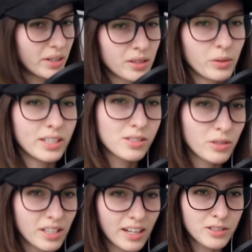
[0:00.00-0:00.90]
By the way,
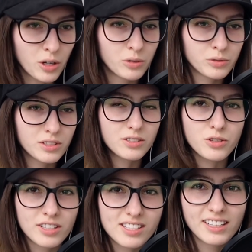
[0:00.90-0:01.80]
so that I don't
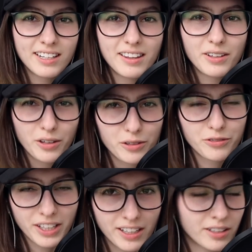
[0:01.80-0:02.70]
translate the whole
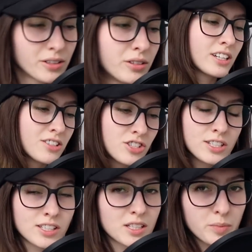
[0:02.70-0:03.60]
video, he's
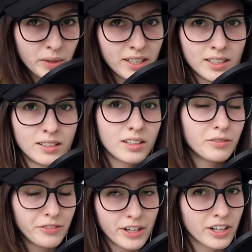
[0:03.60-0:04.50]
just explaining
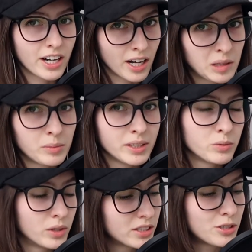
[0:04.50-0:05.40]
very calmly
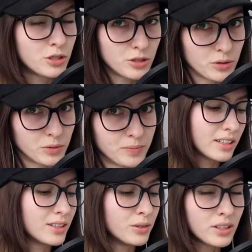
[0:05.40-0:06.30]
what to do.
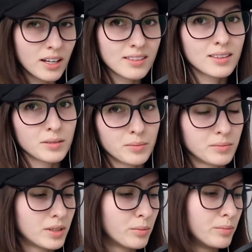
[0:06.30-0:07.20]
Like, you cut the
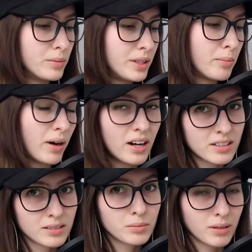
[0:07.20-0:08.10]

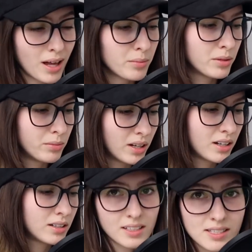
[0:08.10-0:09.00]
bottle, blah blah
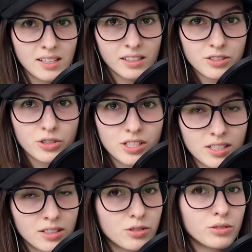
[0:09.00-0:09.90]
blah. That's not
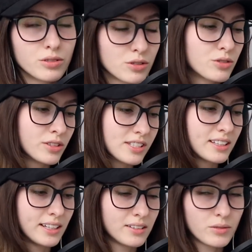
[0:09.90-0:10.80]
interesting to
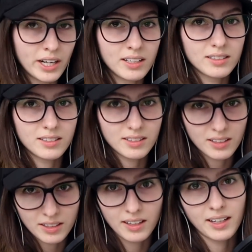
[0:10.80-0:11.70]
translate, right?
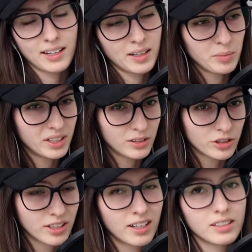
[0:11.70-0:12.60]
Yeah, like, I mean,
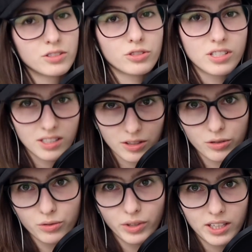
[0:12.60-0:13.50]
you're not interested
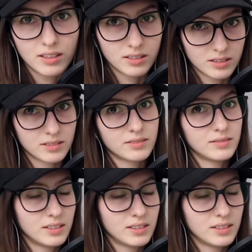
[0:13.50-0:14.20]
to read the...